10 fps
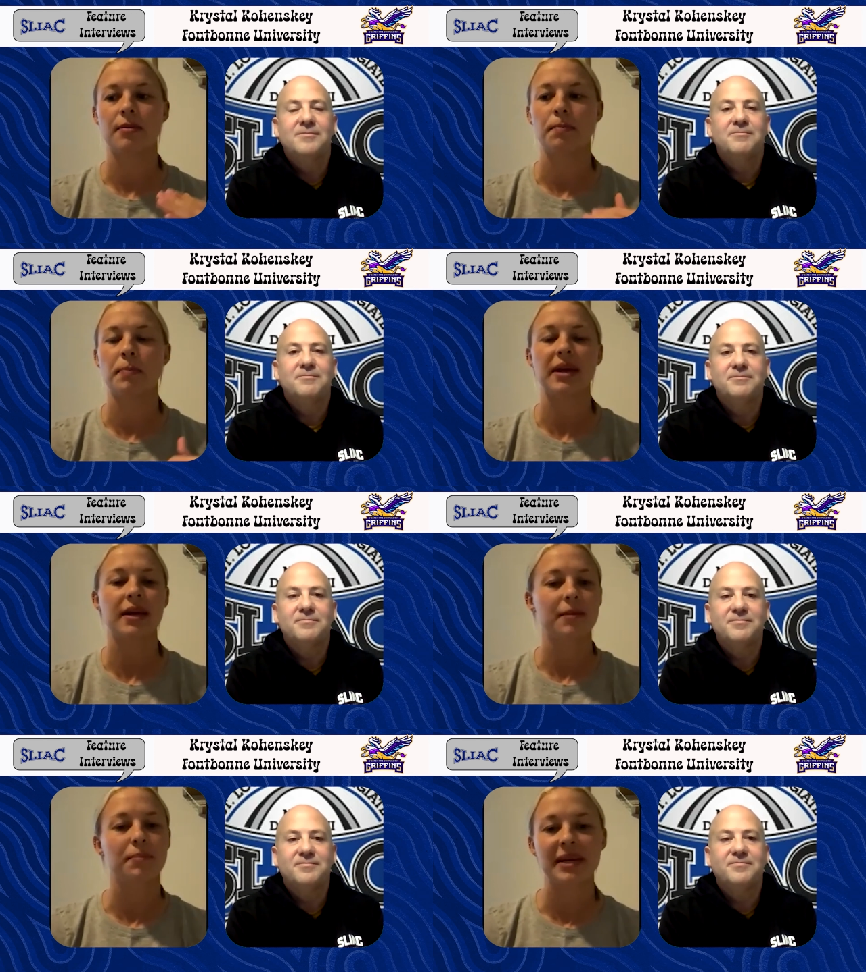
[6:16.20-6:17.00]
Speaker 1: being
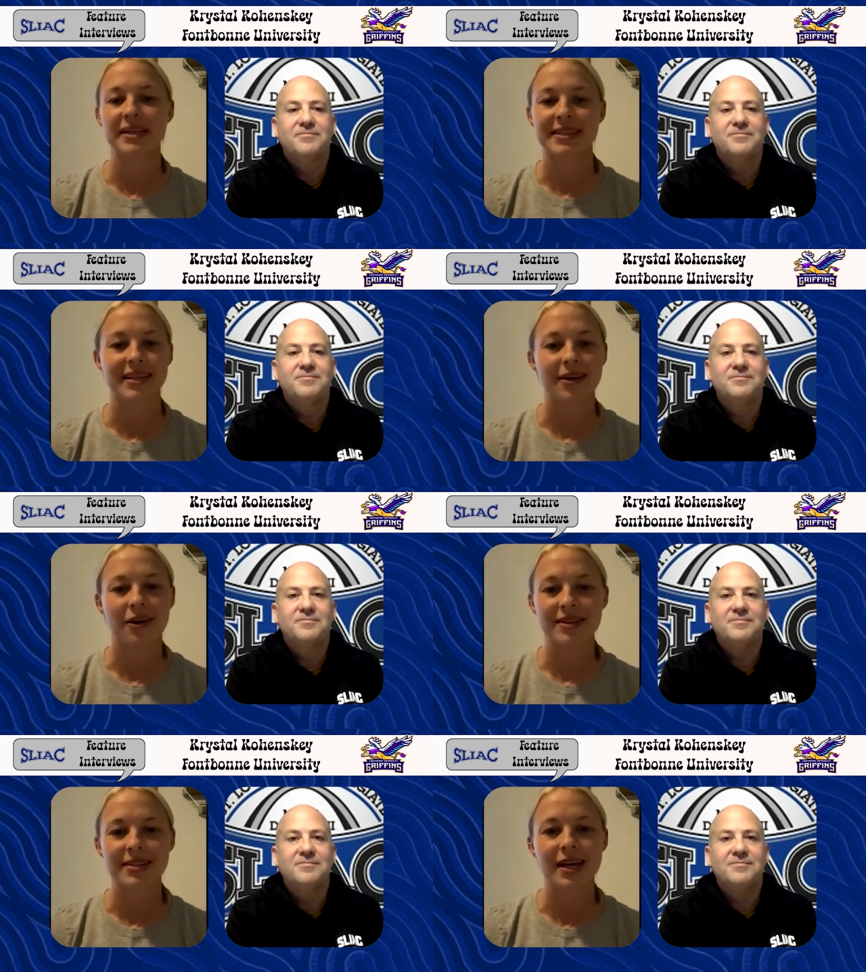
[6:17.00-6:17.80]
in PT all
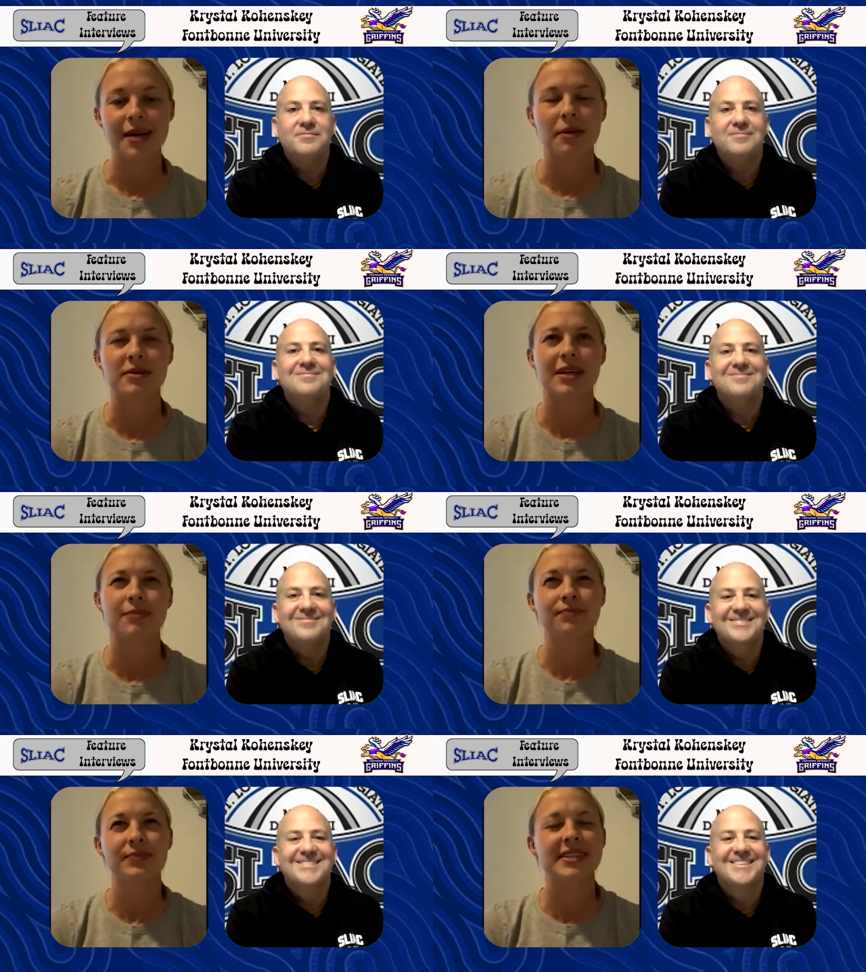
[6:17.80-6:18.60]
the time. I was like,
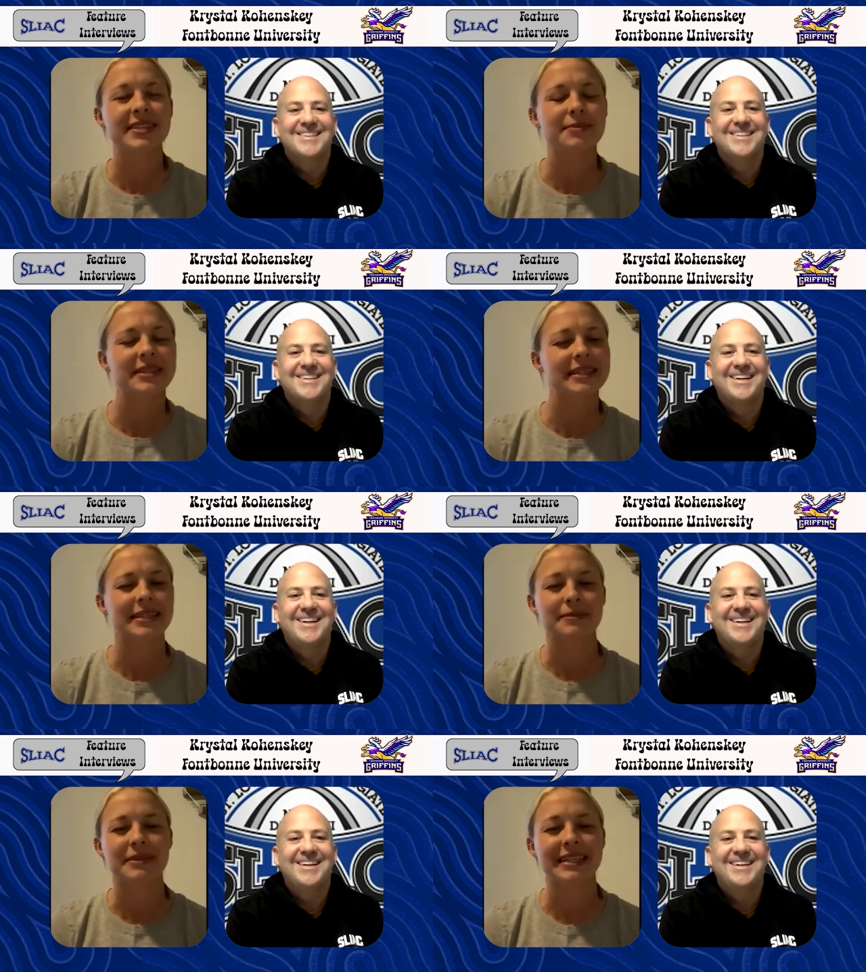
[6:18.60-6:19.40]
this seems like
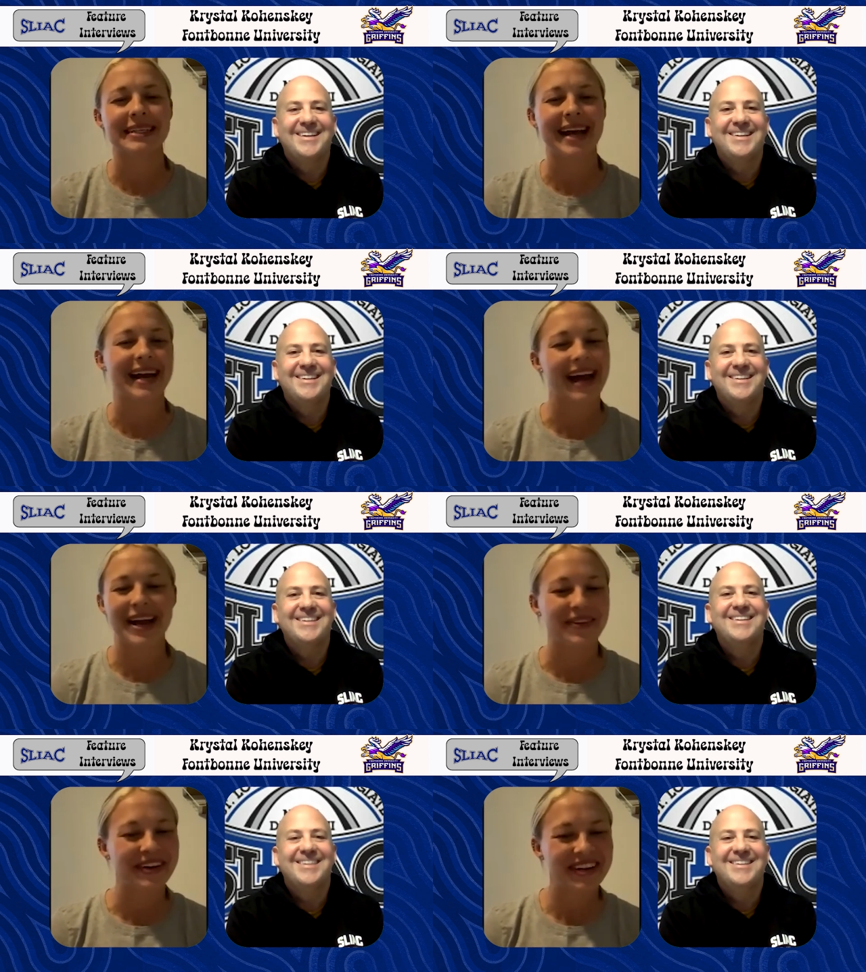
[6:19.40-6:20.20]
something I kind
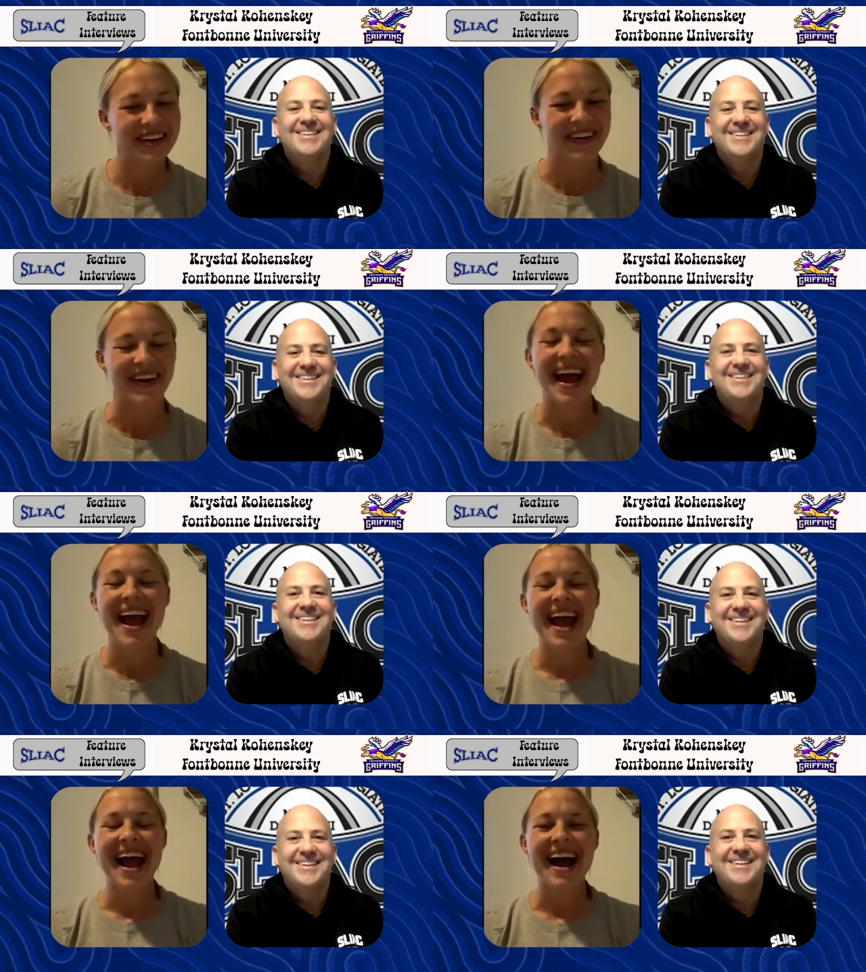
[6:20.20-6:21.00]
of want to do.
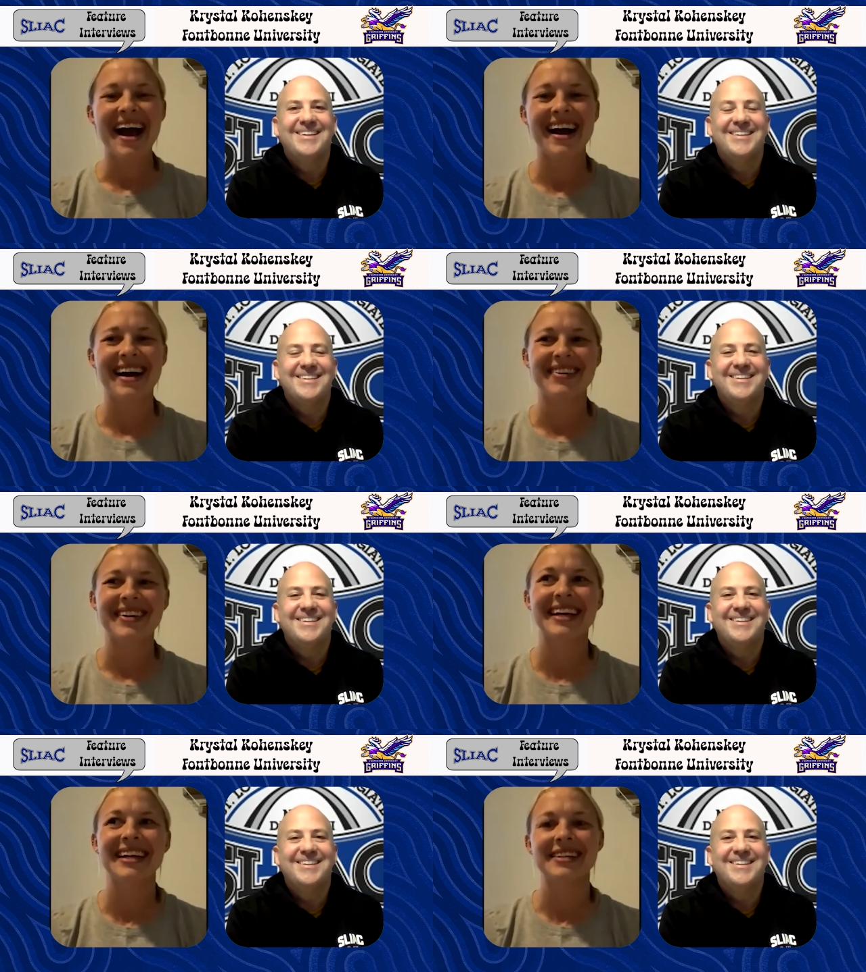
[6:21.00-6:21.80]
Uh,
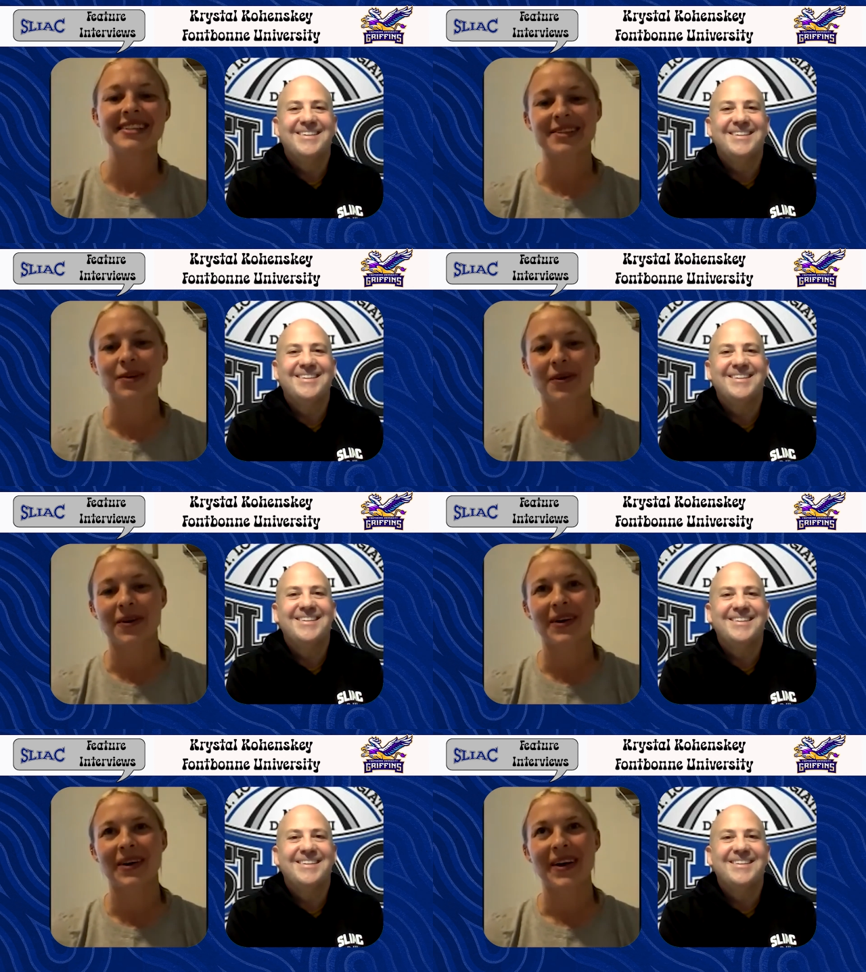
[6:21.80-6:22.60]
getting to
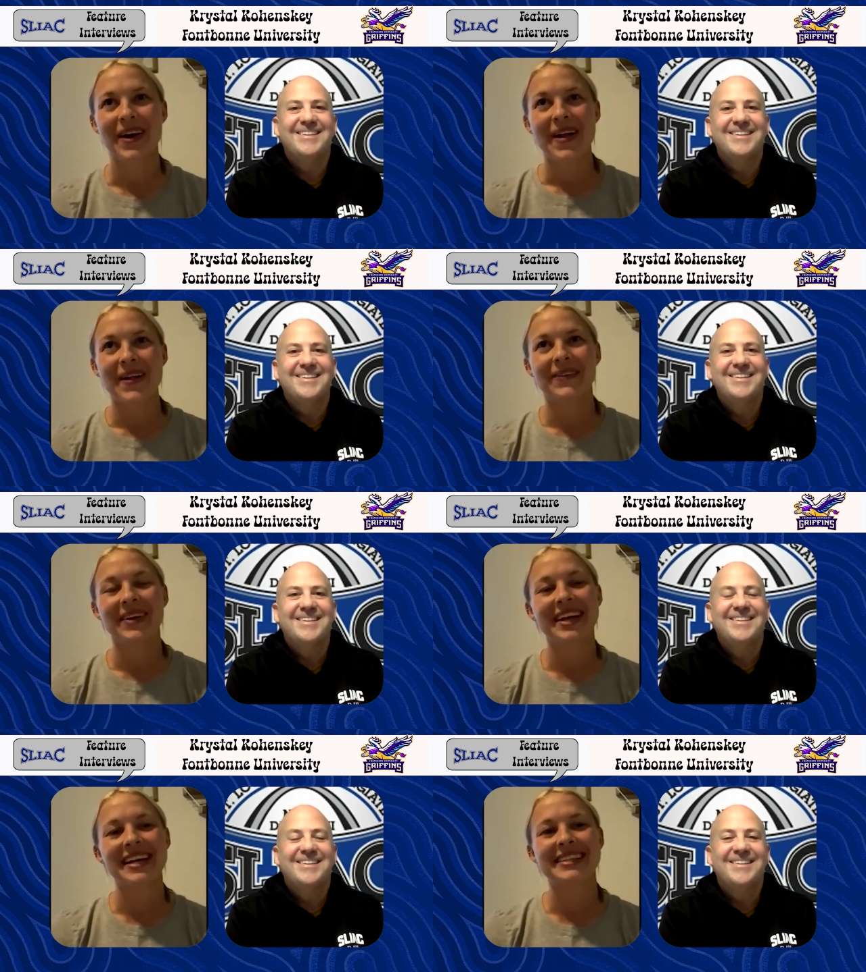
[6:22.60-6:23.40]
school,
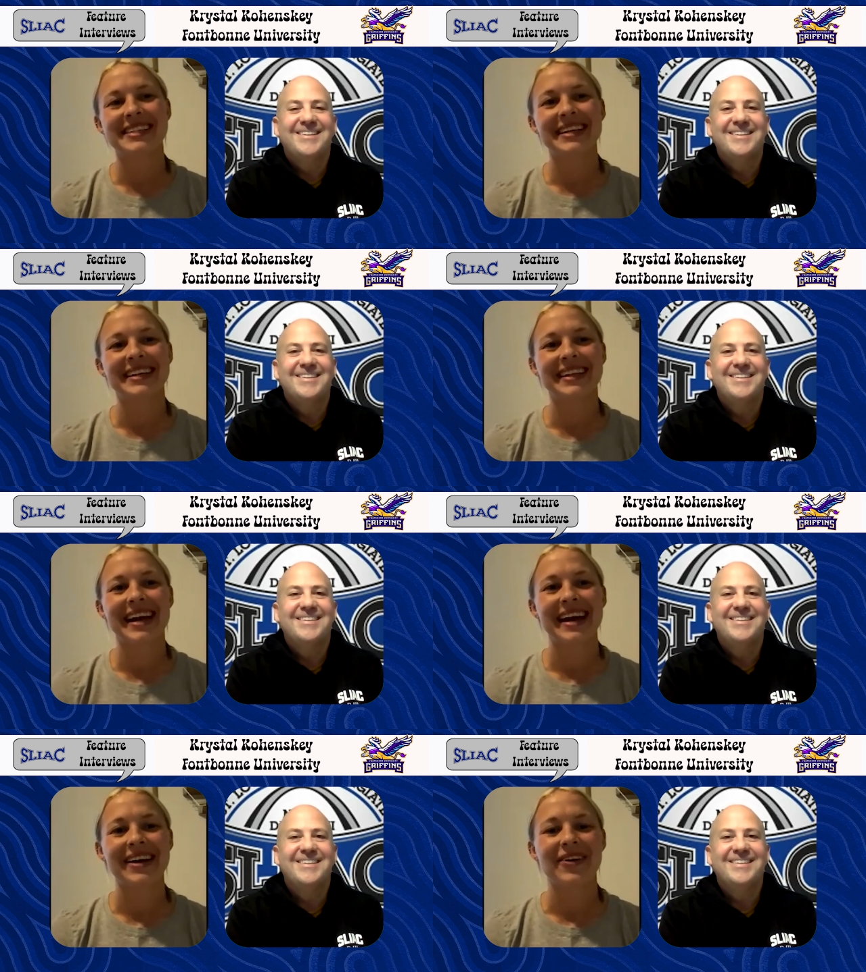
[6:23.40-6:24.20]
realizing
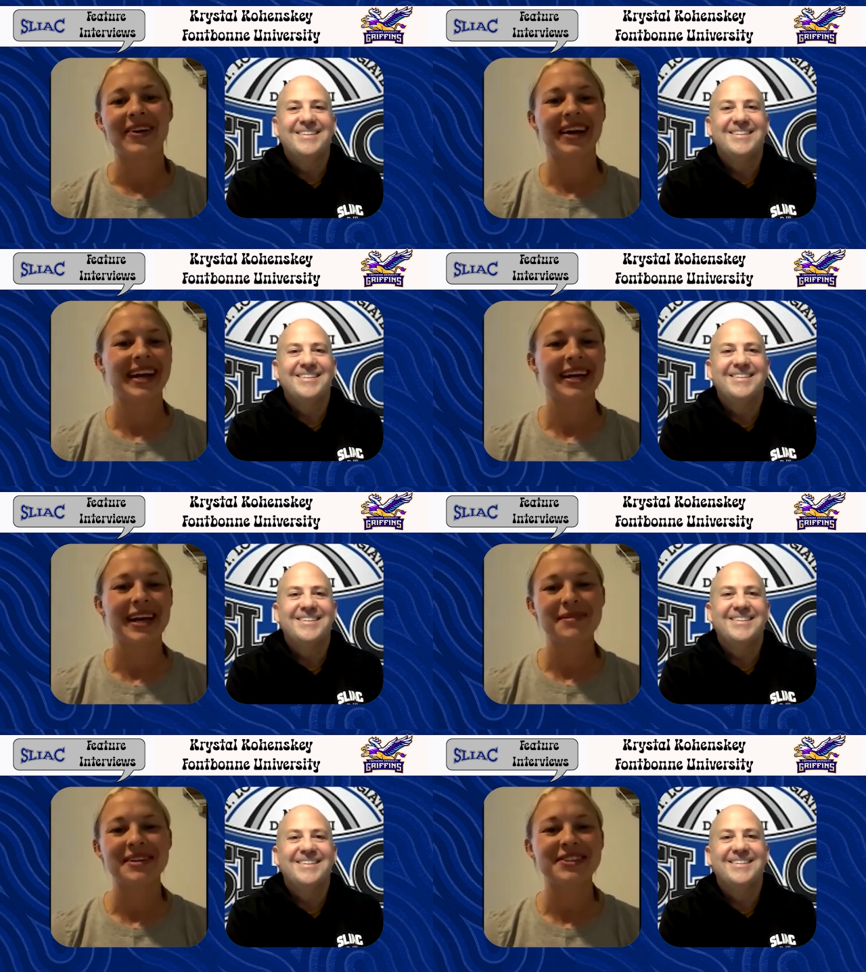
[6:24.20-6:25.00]
that organic
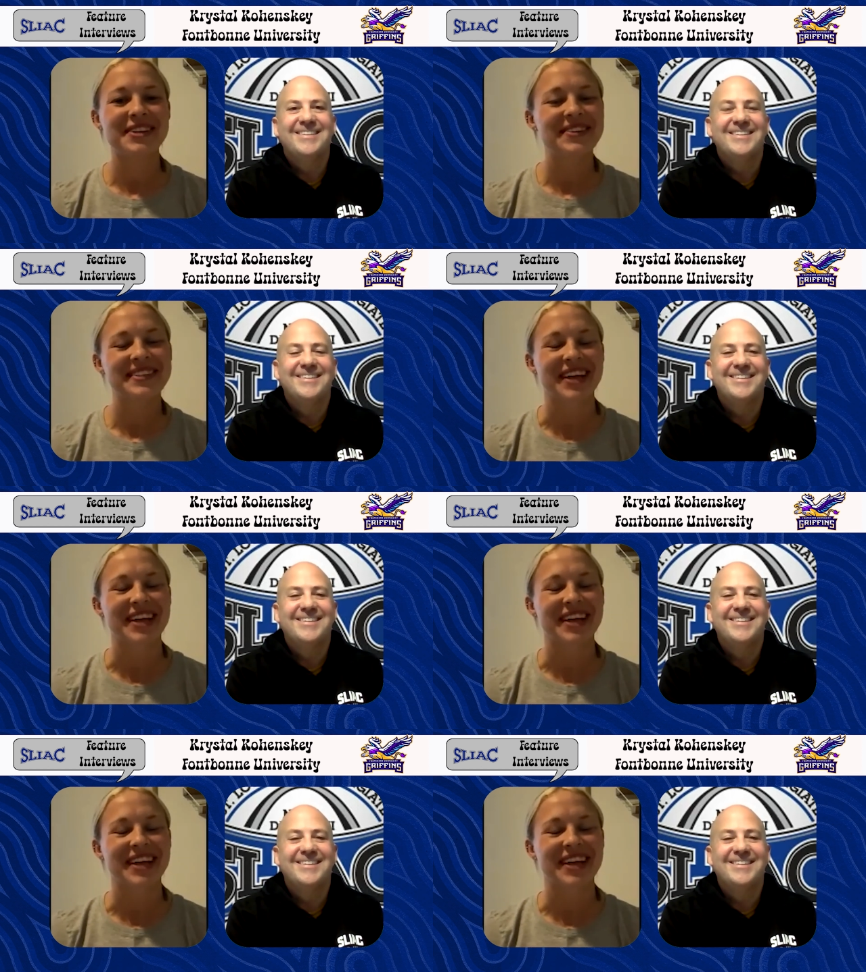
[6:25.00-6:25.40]
chemistry was